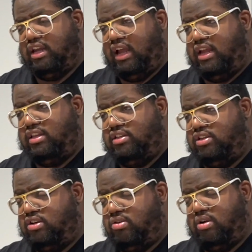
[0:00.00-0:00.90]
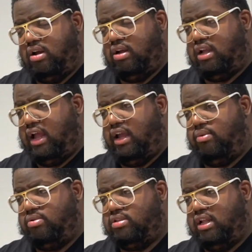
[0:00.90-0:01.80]
And, you know, a
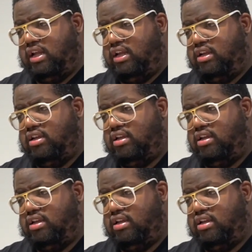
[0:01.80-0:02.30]
guy was like,